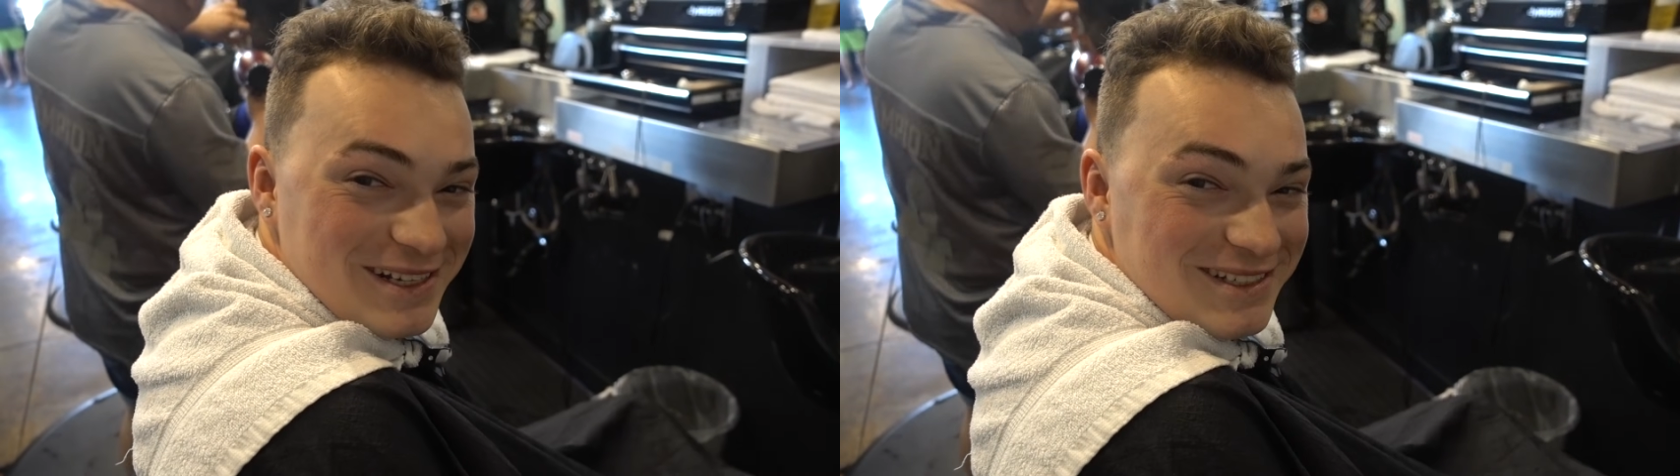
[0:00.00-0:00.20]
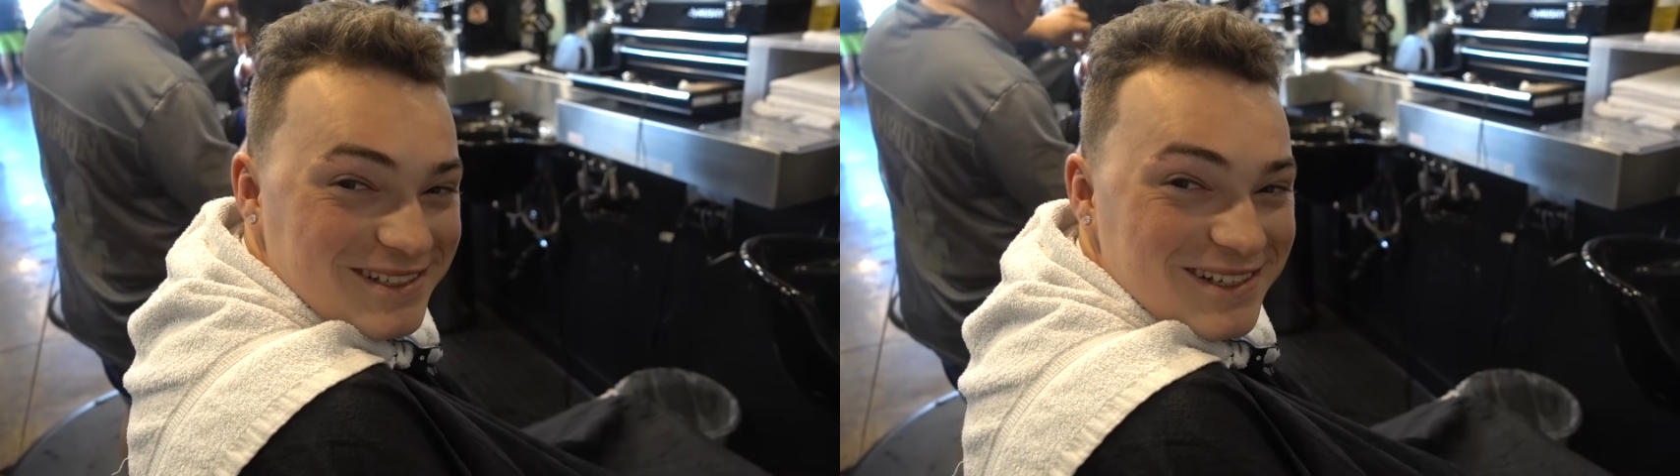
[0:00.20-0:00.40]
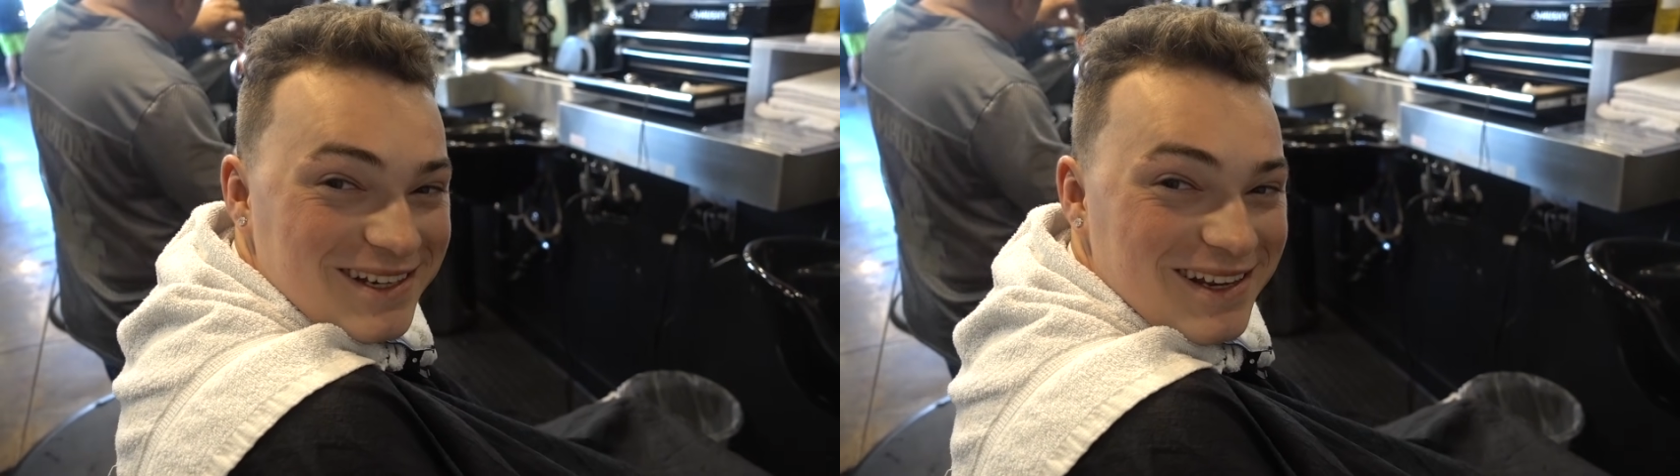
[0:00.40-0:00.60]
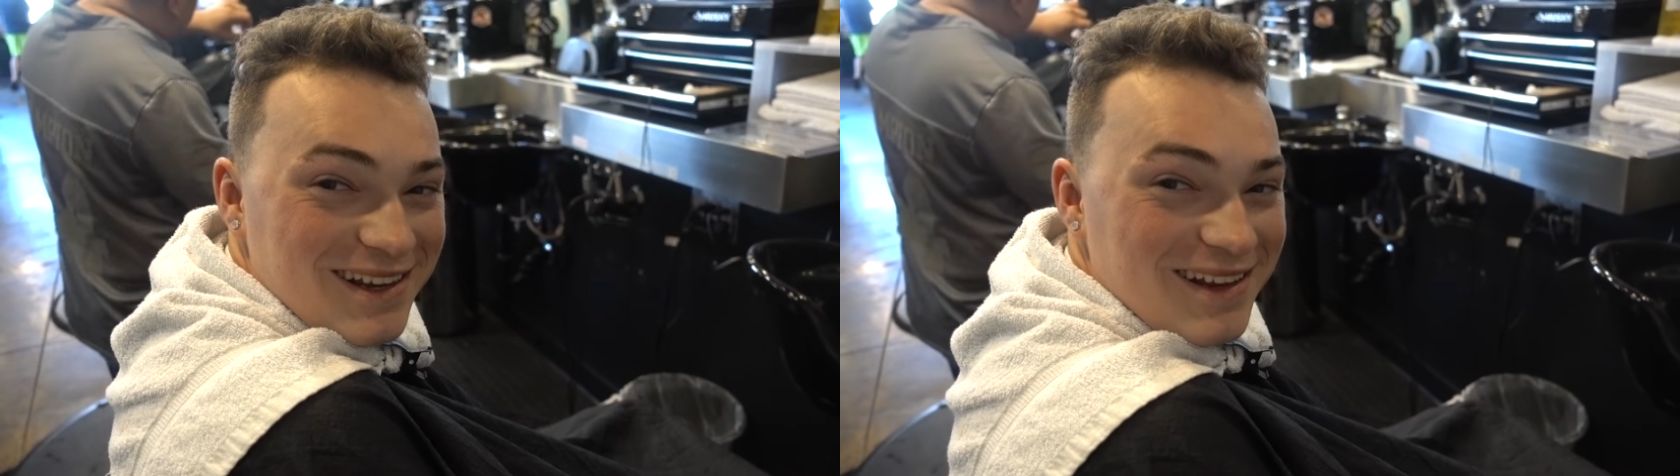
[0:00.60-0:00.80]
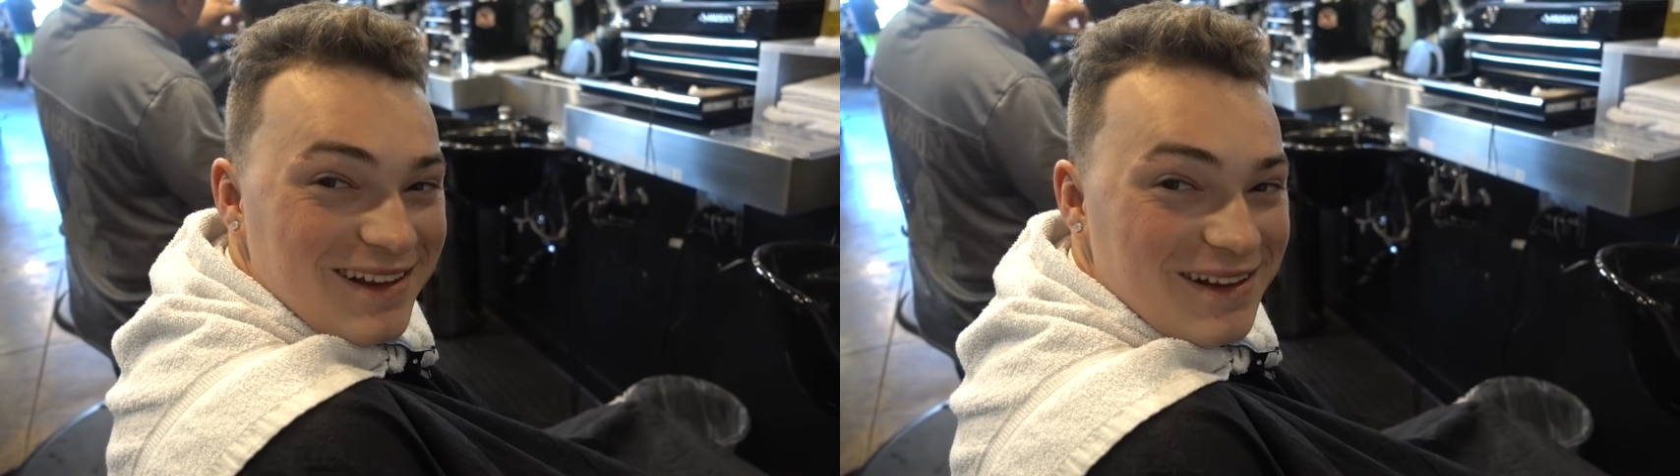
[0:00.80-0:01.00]
is? Uh, it's
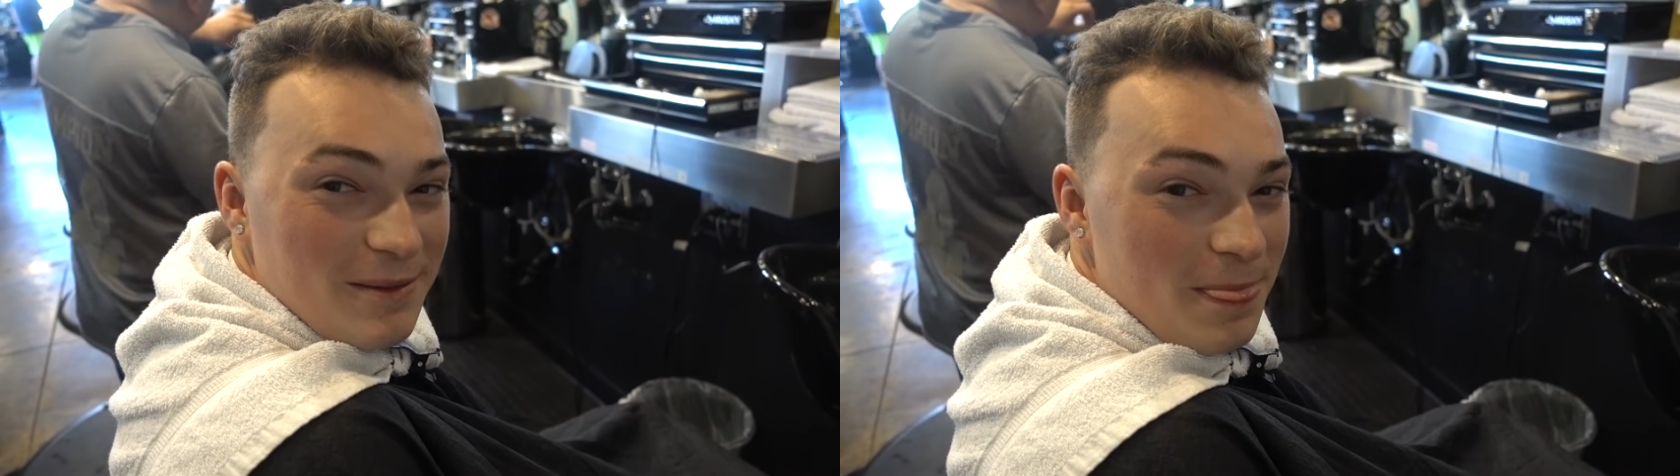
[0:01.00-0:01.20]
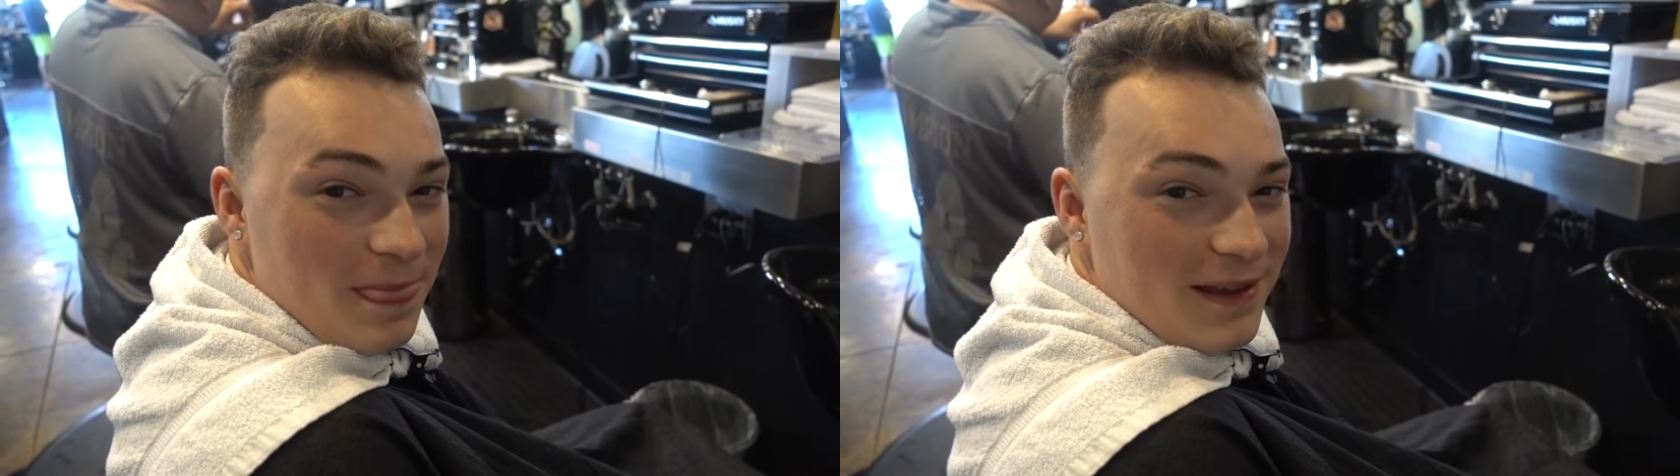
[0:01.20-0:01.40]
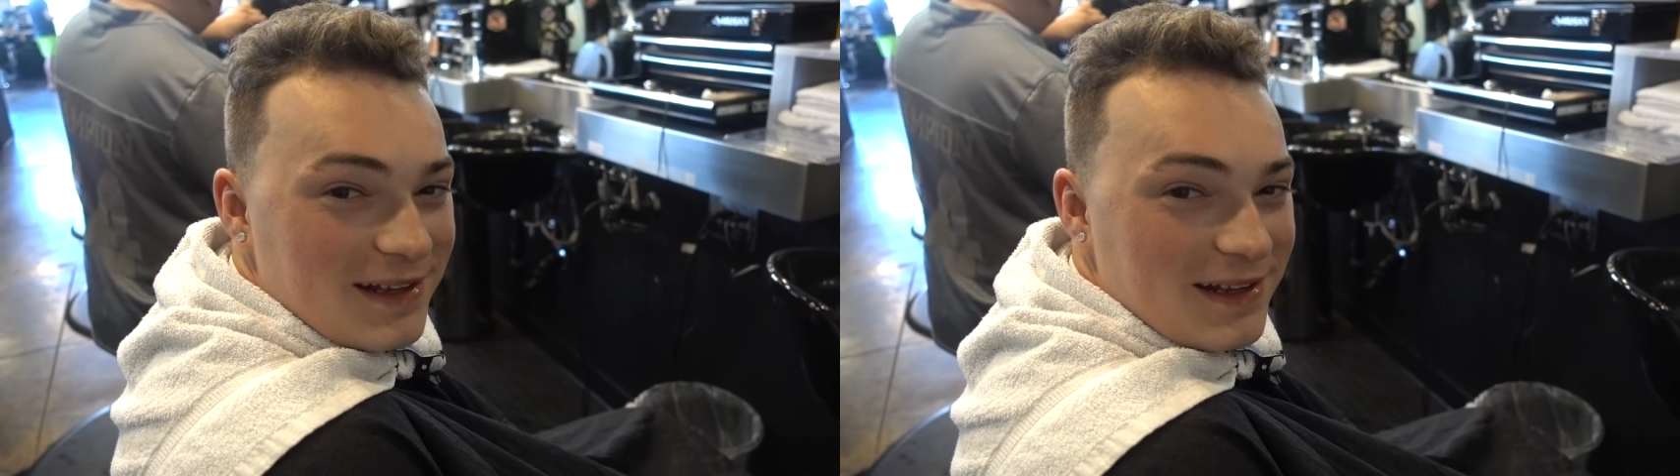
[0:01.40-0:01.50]
something like that.